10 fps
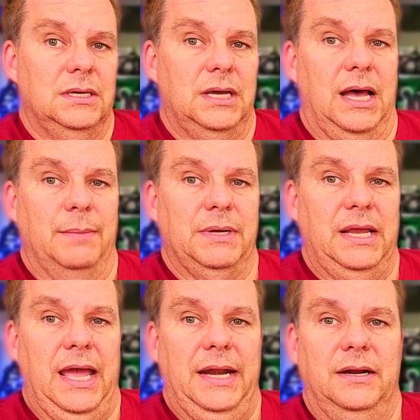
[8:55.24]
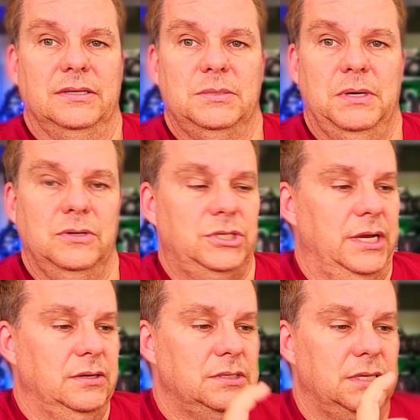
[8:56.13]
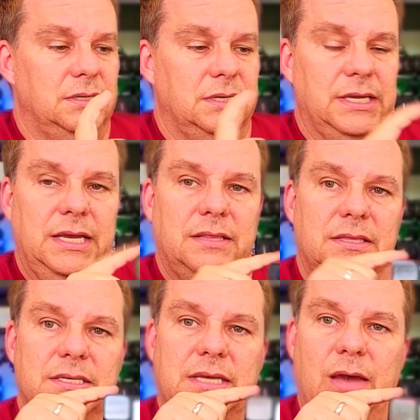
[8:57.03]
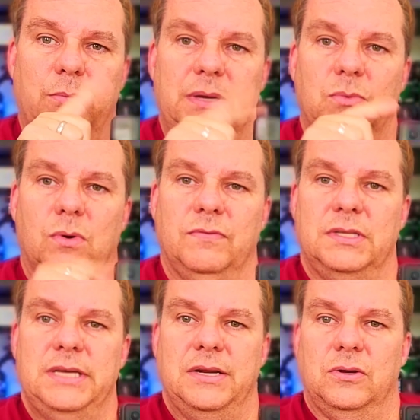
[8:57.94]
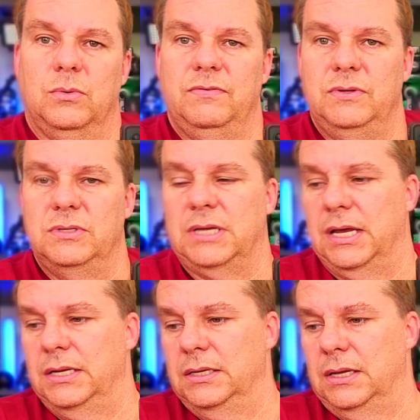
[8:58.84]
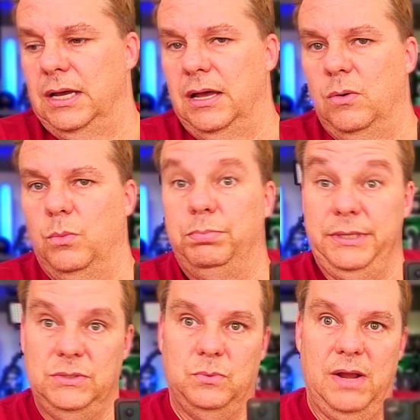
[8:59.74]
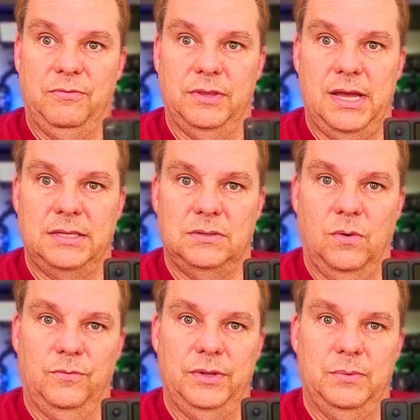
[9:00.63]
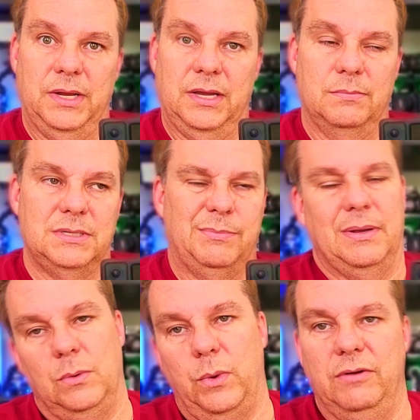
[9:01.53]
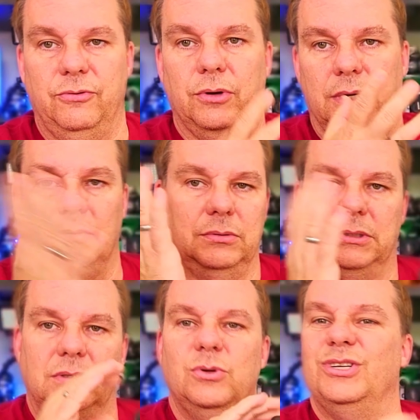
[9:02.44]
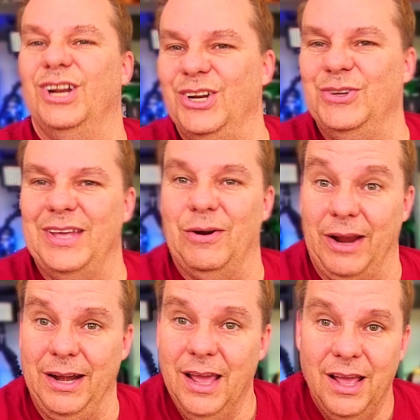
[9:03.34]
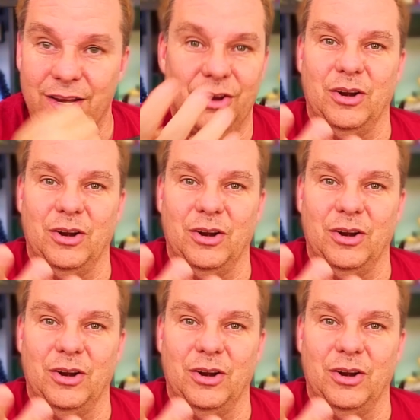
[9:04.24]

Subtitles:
I'm going to add it on some other channels, and again, this guy will be more on the technical review side. Please wait for that. Hopefully when it comes up, I mean, wait for it. Who's going to do that, right? You're going to